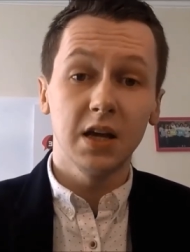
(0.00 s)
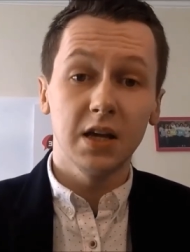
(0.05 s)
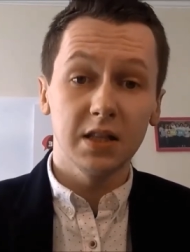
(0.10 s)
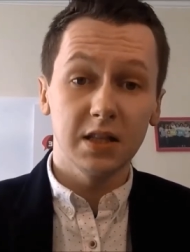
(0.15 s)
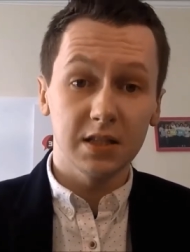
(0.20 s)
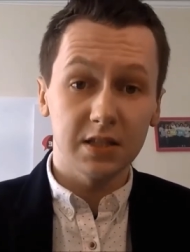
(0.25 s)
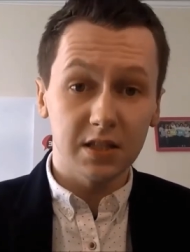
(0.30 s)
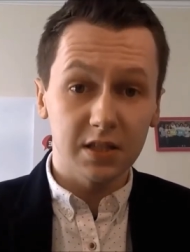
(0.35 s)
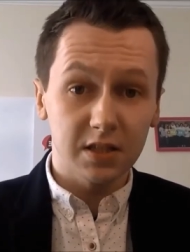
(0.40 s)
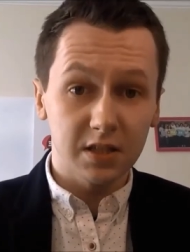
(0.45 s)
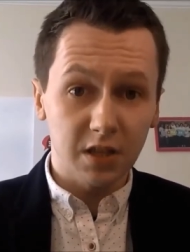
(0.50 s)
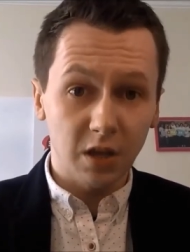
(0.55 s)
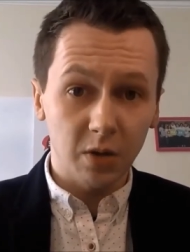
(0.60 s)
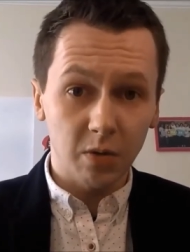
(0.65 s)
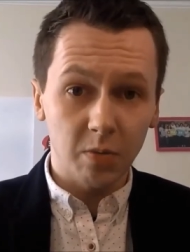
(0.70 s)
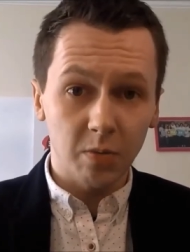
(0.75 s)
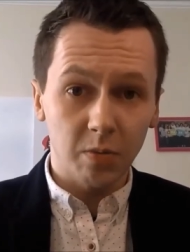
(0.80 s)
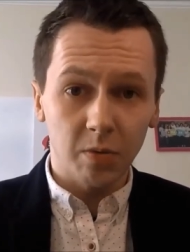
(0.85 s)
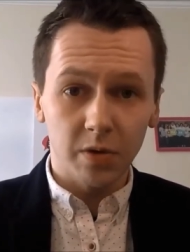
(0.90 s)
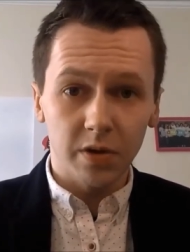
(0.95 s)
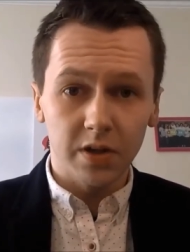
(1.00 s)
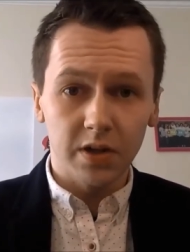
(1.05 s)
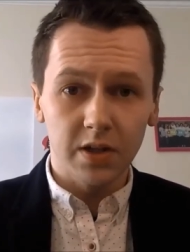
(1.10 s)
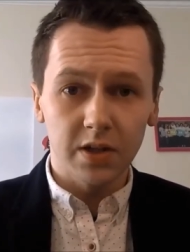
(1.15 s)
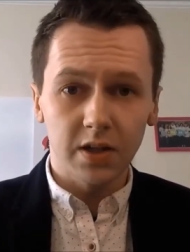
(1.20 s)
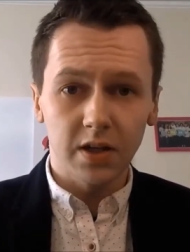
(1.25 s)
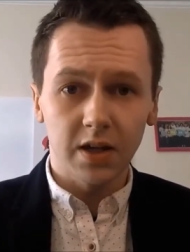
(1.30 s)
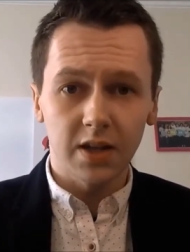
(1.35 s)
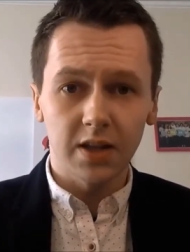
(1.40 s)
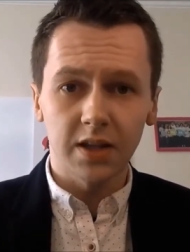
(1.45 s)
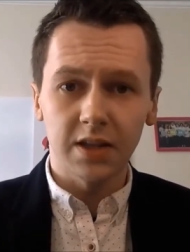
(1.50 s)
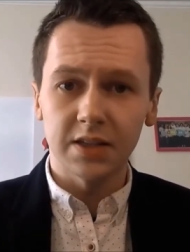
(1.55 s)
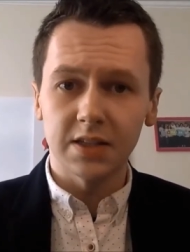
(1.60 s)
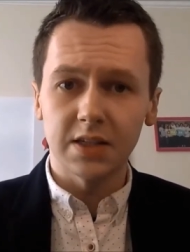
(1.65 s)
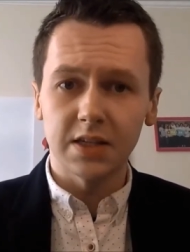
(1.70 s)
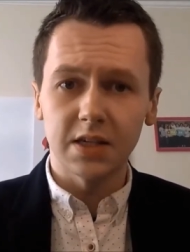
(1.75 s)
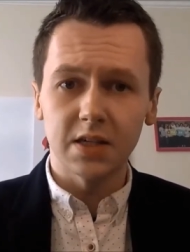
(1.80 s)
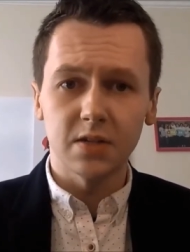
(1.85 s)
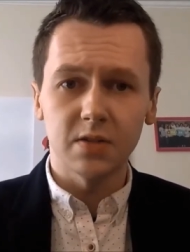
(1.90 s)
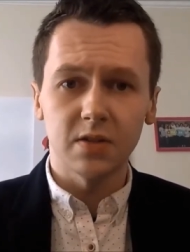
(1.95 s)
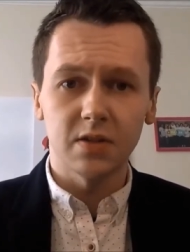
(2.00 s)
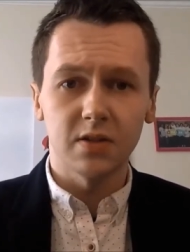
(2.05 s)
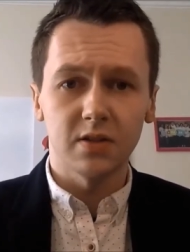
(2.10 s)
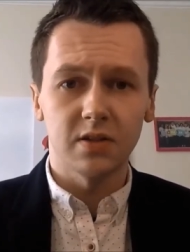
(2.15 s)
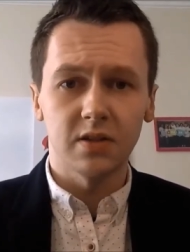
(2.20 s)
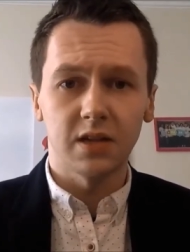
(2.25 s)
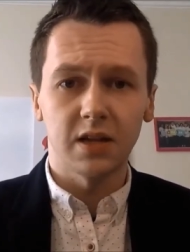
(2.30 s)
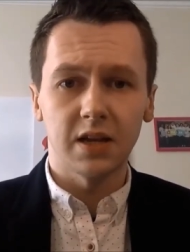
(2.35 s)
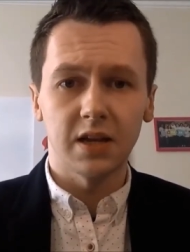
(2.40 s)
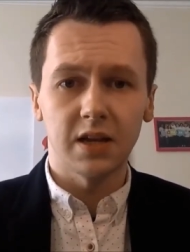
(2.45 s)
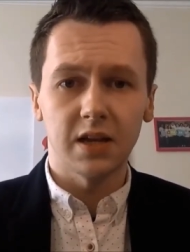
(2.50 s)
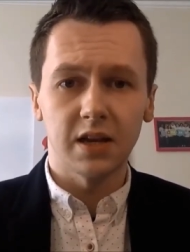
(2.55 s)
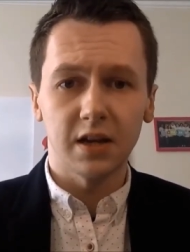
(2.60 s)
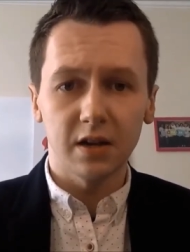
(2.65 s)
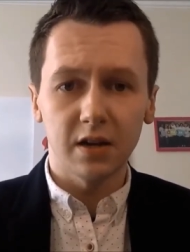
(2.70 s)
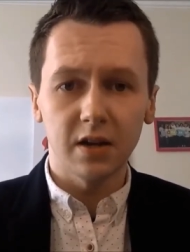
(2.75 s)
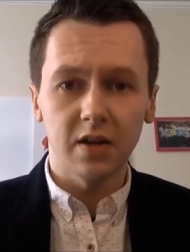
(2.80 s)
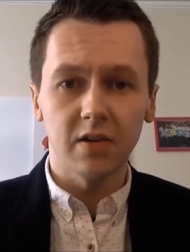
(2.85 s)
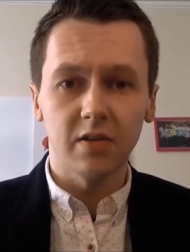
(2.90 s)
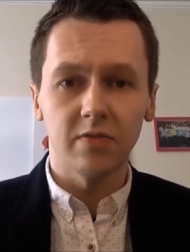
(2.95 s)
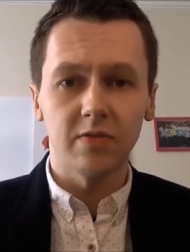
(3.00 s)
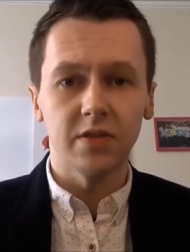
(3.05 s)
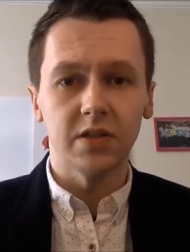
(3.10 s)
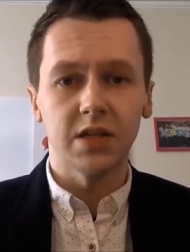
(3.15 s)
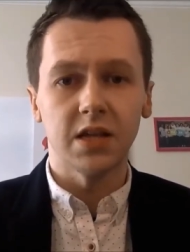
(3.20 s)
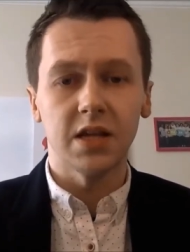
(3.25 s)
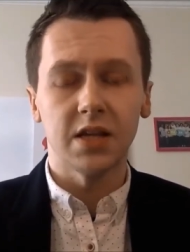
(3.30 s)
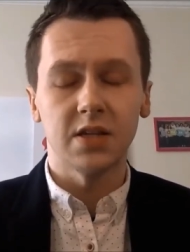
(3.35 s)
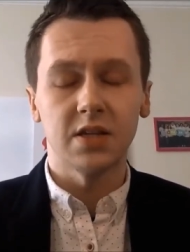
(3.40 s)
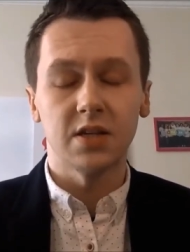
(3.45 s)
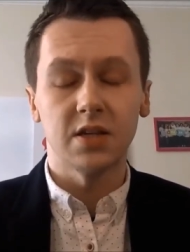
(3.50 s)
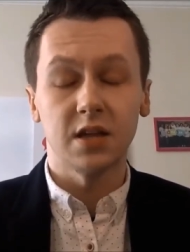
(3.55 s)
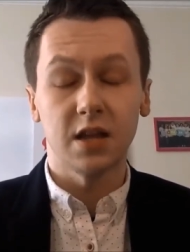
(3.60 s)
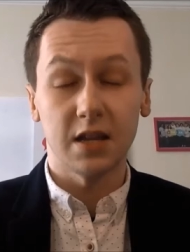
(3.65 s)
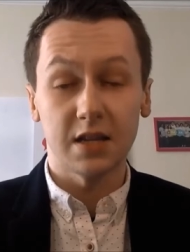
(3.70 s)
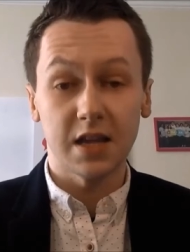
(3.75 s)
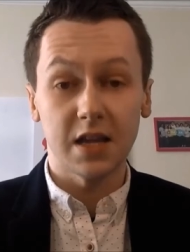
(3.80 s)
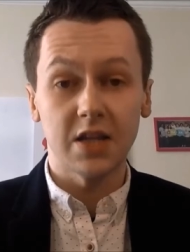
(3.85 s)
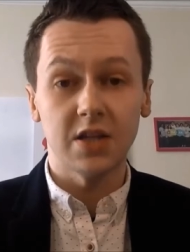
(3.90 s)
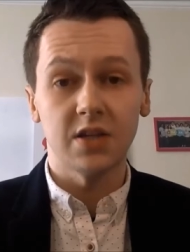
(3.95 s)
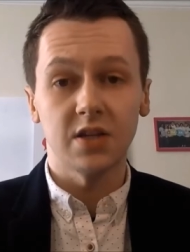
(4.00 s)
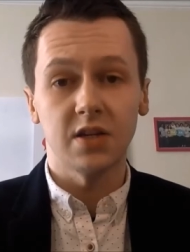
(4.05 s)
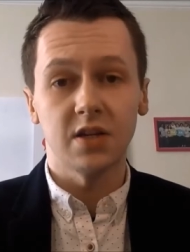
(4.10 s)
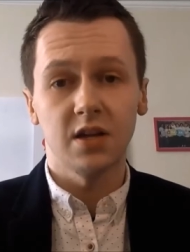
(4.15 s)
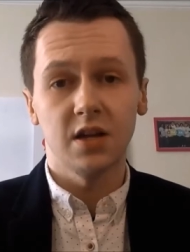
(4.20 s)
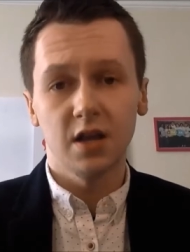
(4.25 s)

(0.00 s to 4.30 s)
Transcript: This is so important. I think it's an issue that doesn't get nearly enough attention.